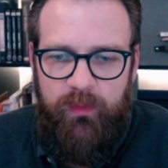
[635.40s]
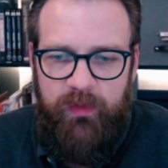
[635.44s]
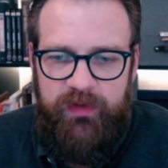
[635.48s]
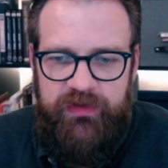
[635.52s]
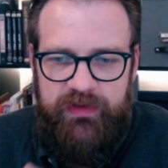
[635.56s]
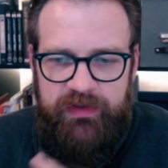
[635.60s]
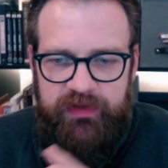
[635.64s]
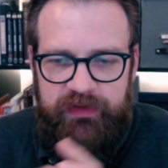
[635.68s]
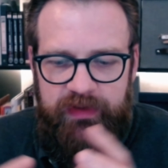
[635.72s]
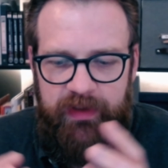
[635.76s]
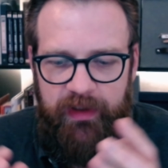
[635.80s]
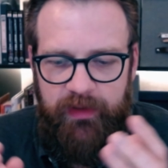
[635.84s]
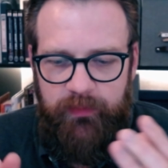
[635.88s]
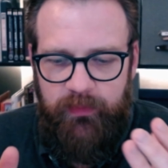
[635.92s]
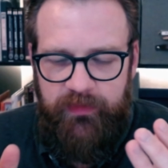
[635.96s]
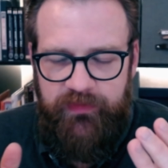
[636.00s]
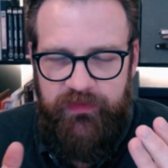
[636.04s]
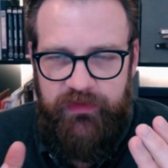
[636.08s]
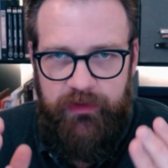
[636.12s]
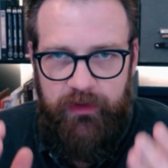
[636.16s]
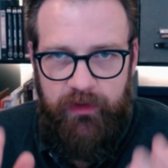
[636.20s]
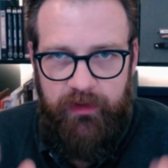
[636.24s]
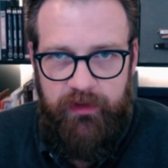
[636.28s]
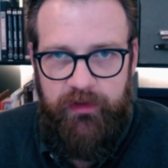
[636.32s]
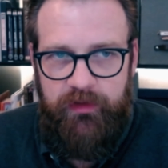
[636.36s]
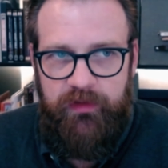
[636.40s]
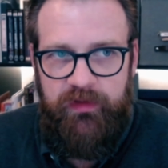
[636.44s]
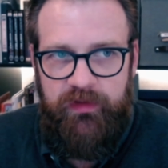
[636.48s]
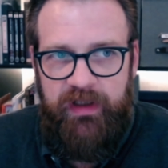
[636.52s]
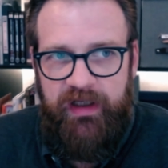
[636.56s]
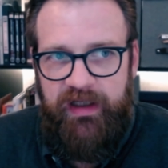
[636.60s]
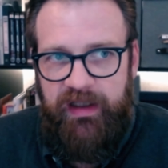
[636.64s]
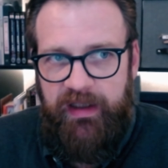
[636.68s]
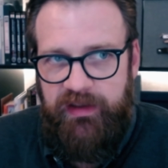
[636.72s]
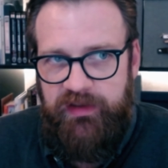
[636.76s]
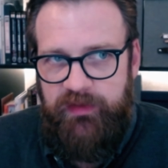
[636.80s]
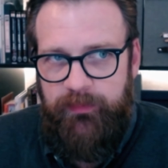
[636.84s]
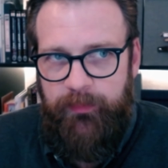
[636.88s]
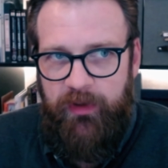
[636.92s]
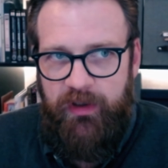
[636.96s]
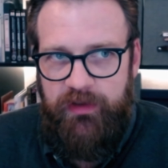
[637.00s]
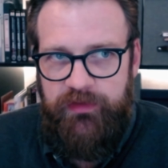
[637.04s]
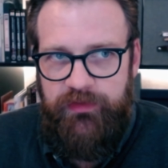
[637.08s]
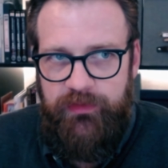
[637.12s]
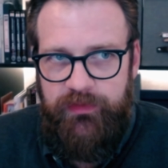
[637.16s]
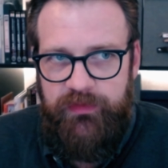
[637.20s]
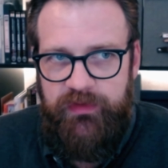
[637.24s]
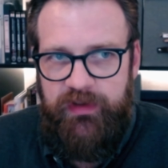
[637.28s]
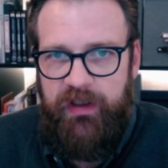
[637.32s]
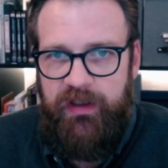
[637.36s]
as I said, we started on that enterprise
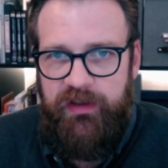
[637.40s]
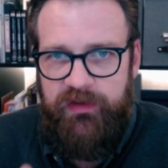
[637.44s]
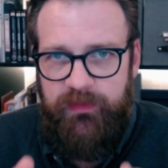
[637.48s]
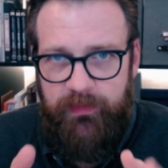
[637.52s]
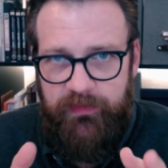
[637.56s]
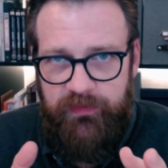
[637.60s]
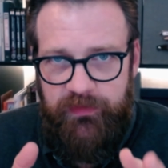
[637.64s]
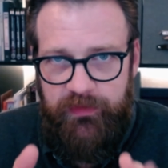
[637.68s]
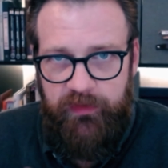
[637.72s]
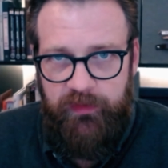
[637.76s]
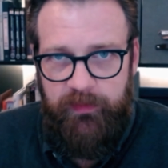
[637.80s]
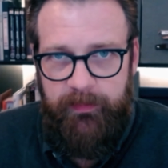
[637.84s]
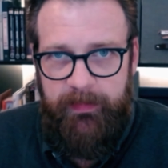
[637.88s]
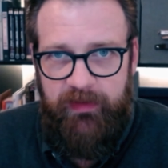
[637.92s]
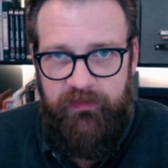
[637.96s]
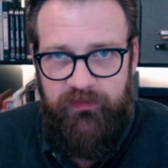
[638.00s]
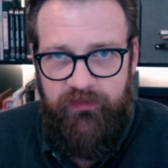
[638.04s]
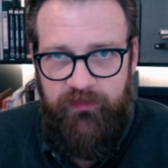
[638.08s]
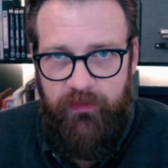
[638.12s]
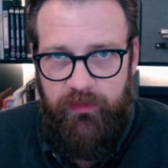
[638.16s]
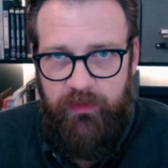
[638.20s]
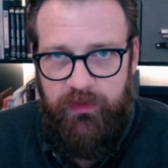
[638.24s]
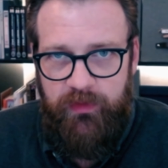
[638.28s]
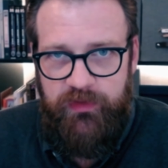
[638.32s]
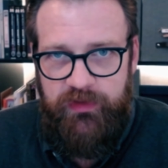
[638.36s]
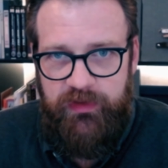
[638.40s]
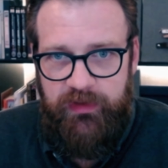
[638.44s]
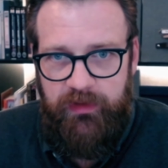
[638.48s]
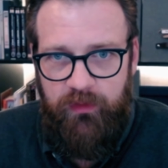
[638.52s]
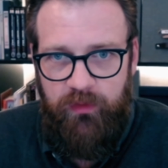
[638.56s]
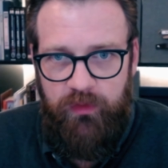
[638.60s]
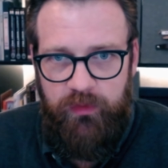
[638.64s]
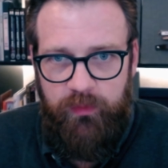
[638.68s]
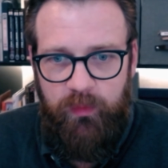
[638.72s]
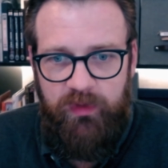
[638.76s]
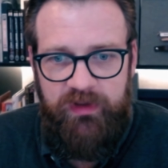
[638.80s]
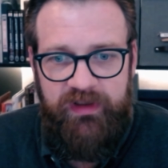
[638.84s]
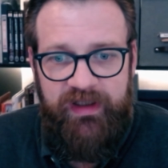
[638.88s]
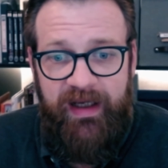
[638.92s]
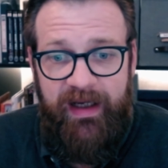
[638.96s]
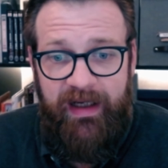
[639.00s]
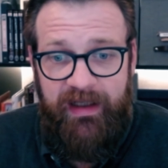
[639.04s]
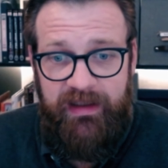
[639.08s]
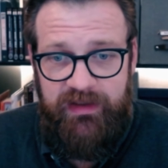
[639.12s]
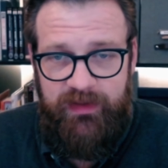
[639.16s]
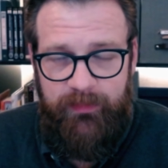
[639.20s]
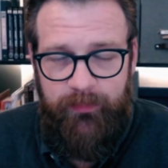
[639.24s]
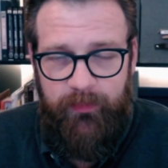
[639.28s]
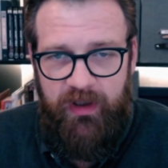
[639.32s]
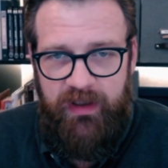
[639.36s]
use case. We started by focusing on what the
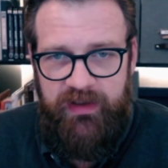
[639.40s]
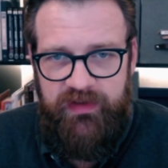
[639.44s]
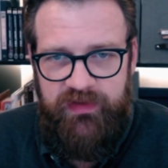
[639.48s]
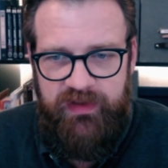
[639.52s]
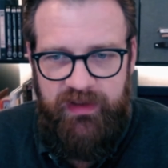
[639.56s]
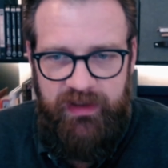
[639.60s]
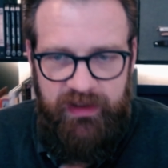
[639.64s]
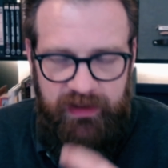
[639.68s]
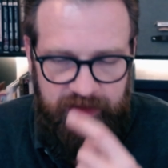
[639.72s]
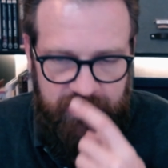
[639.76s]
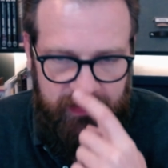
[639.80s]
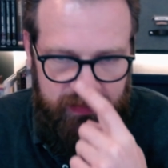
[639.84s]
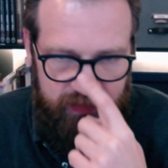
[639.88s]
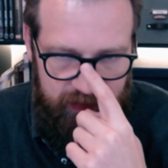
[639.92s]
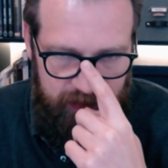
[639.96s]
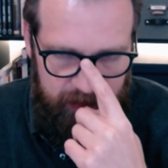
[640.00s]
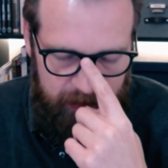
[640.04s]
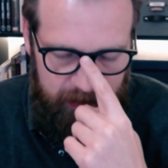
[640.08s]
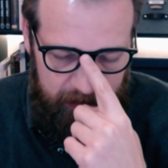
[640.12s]
enterprise needs.